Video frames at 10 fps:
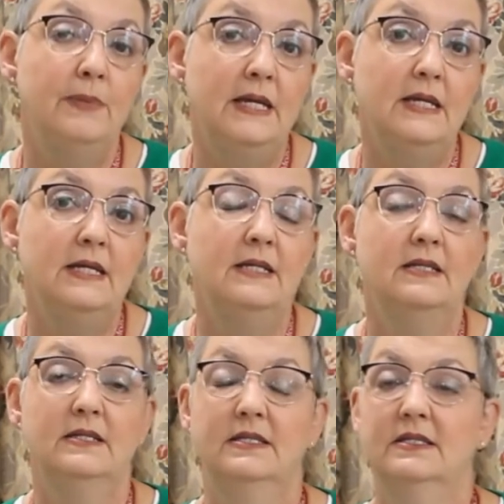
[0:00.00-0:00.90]

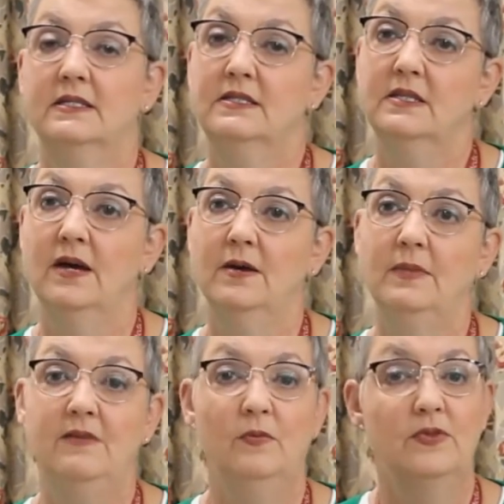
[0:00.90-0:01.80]
beans,
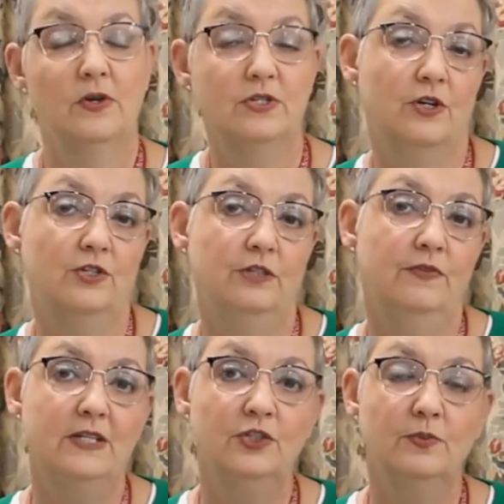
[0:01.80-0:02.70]
even with our starchy
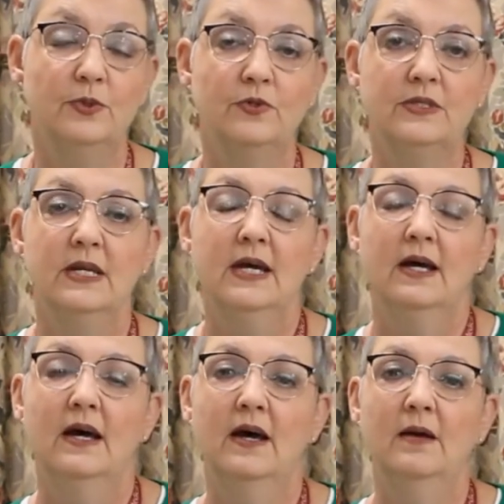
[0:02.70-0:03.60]
vegetables
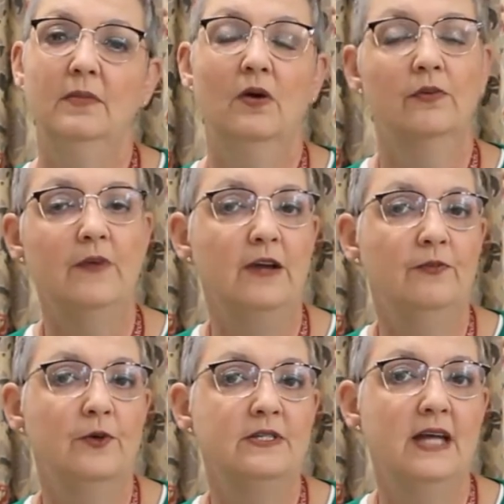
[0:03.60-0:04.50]
are
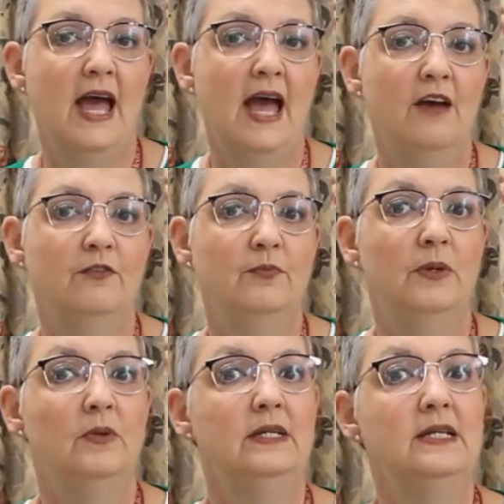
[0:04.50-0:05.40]
fine for us to have,
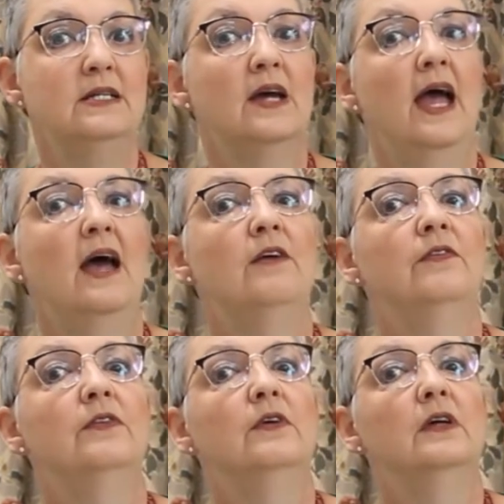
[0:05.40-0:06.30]
but we need to
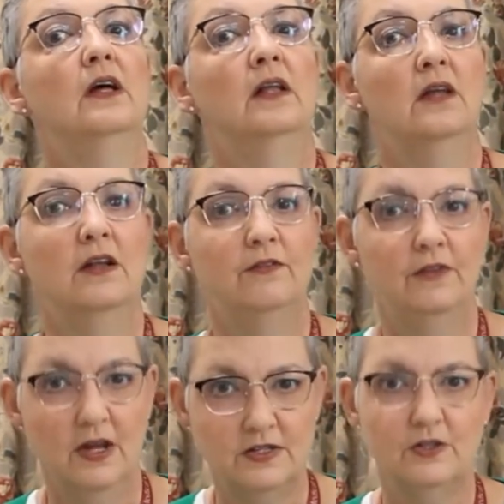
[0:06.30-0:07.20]
have a lot
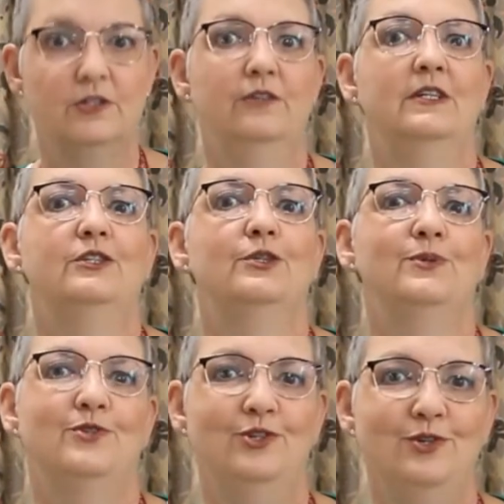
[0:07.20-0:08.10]
of non-starchy
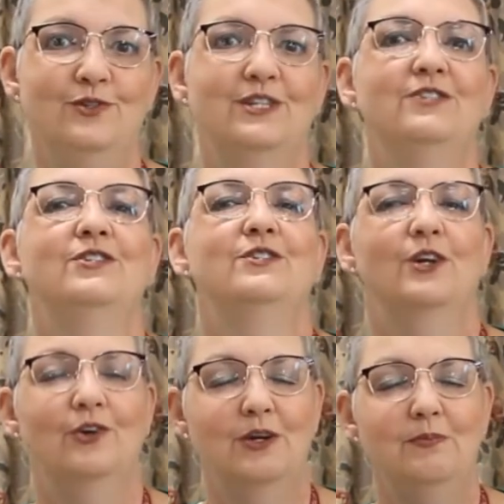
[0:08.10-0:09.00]
vegetables too, such as
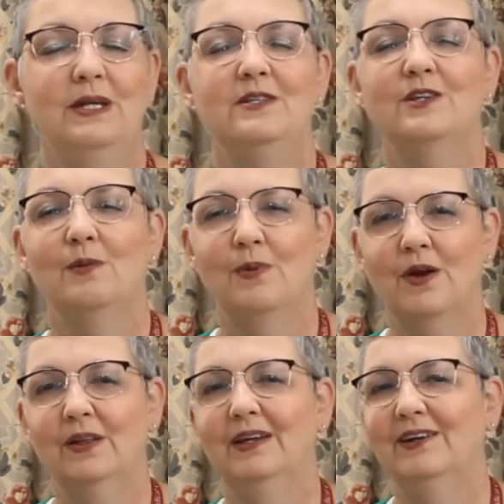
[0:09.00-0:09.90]
our green beans, our
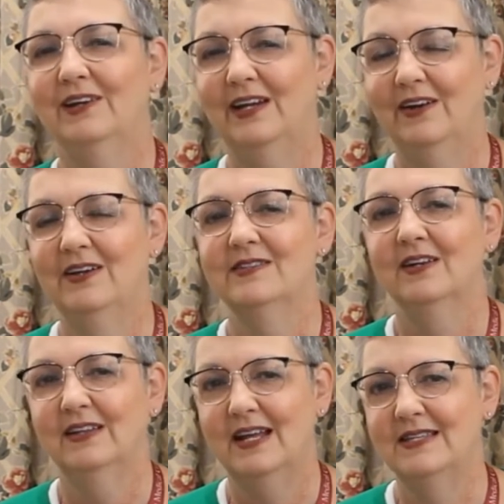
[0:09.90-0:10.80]
broccoli, our carrots,
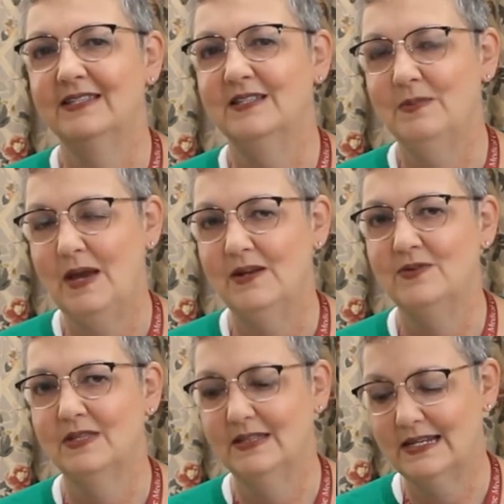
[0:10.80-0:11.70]
our lettuce and
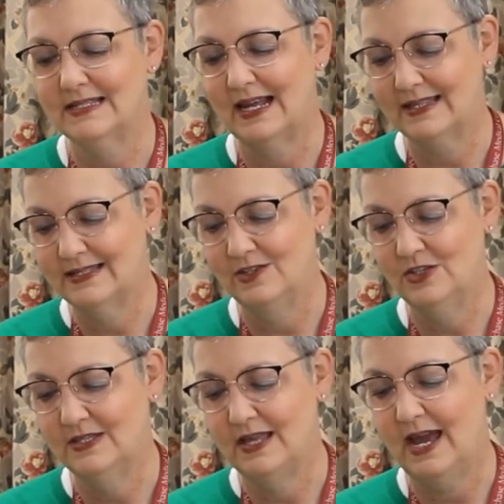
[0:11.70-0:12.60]
tomatoes and things like
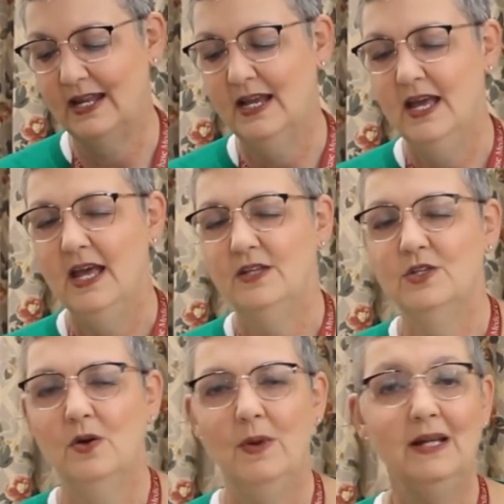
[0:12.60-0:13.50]
such as that.
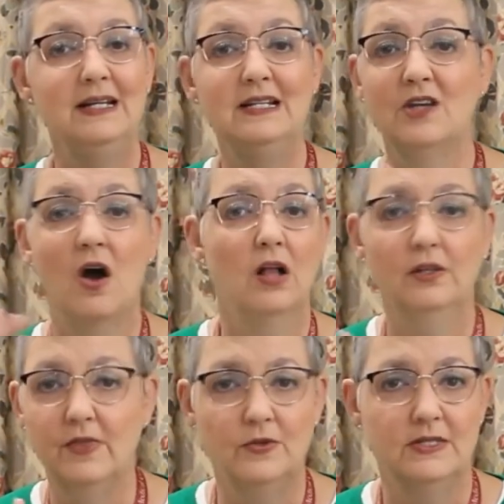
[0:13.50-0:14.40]
So our body needs
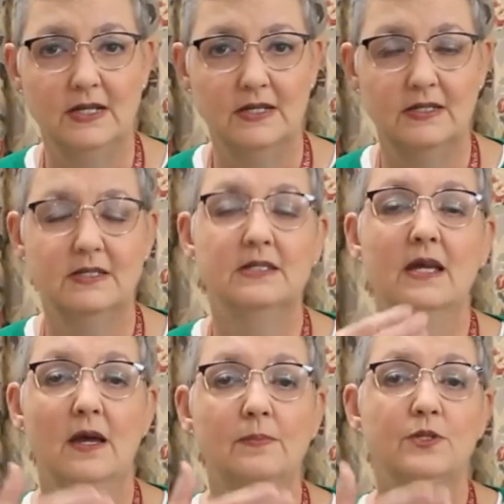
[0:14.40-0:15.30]
all of those things
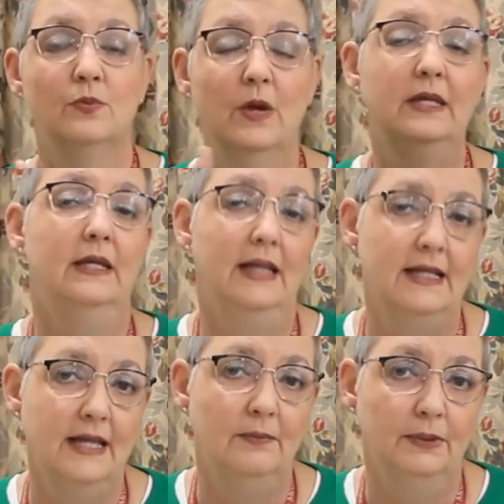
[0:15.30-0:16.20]
to help to
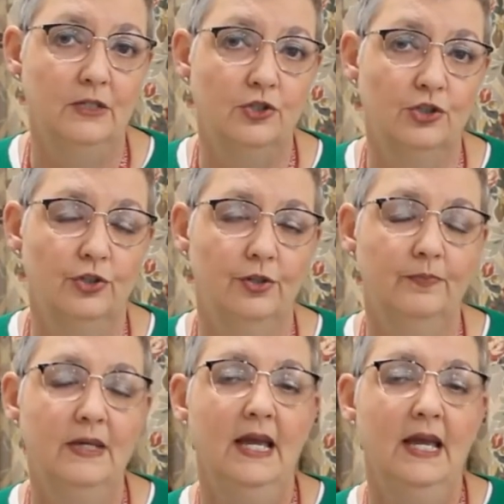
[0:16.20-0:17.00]
regulate that blood sugar.